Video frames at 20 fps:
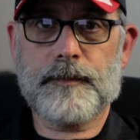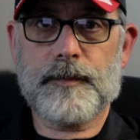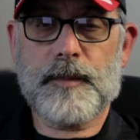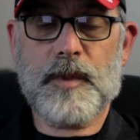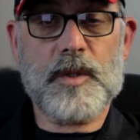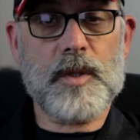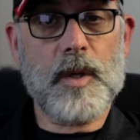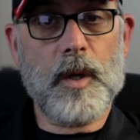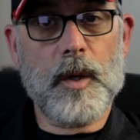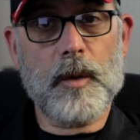
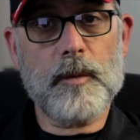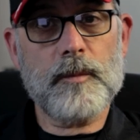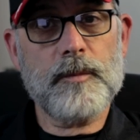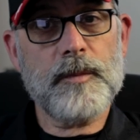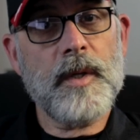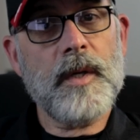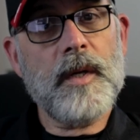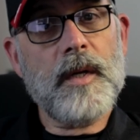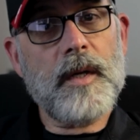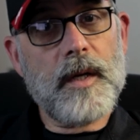So,
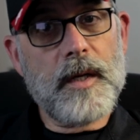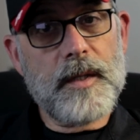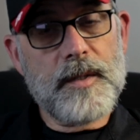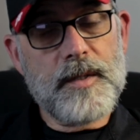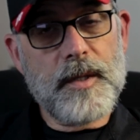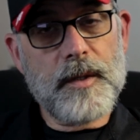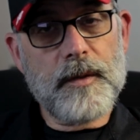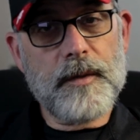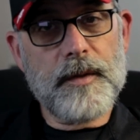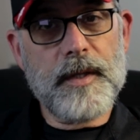
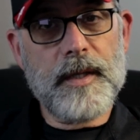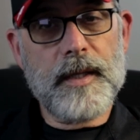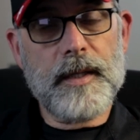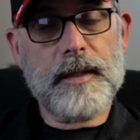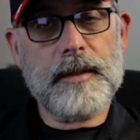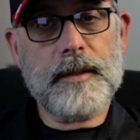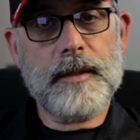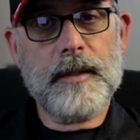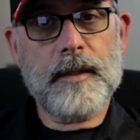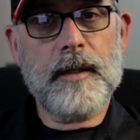until
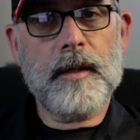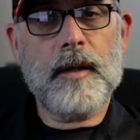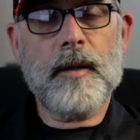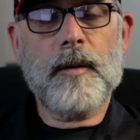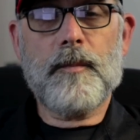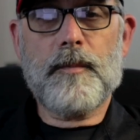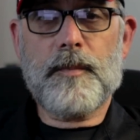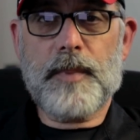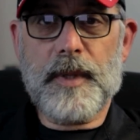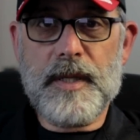then,
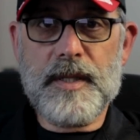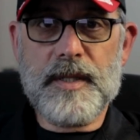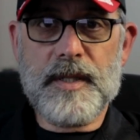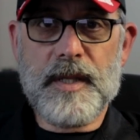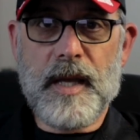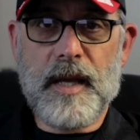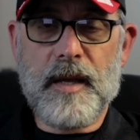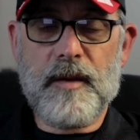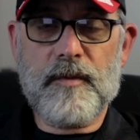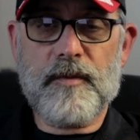be
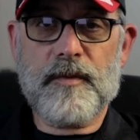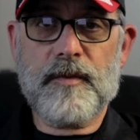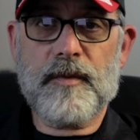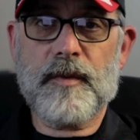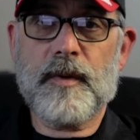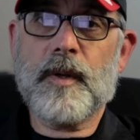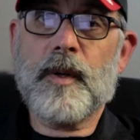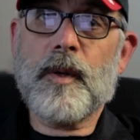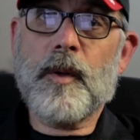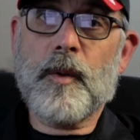safe,
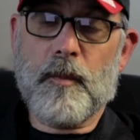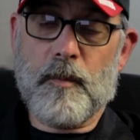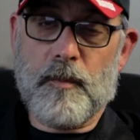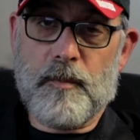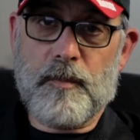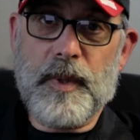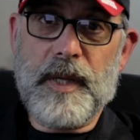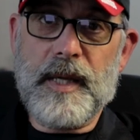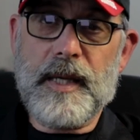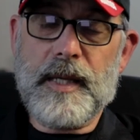
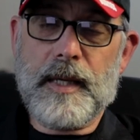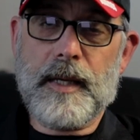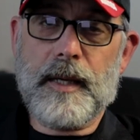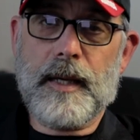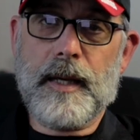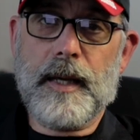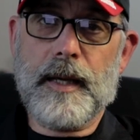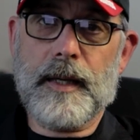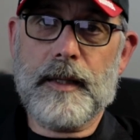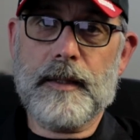be
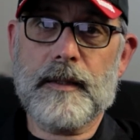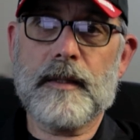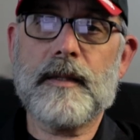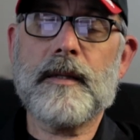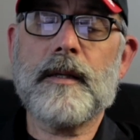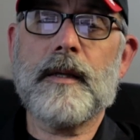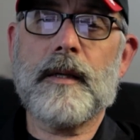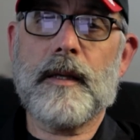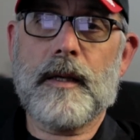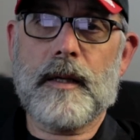kind,
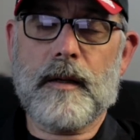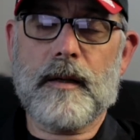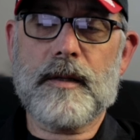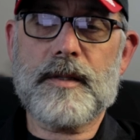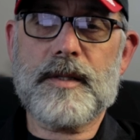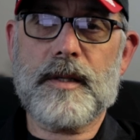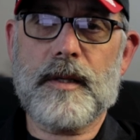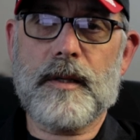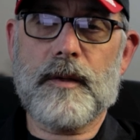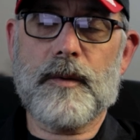and I'll
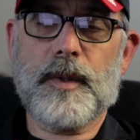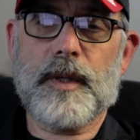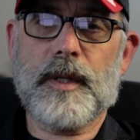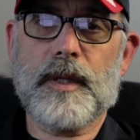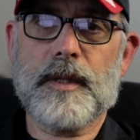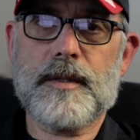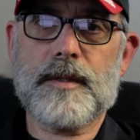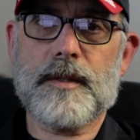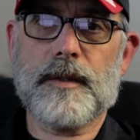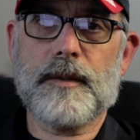see you
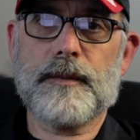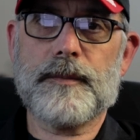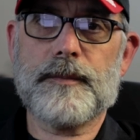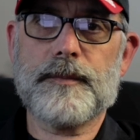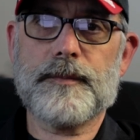again soon.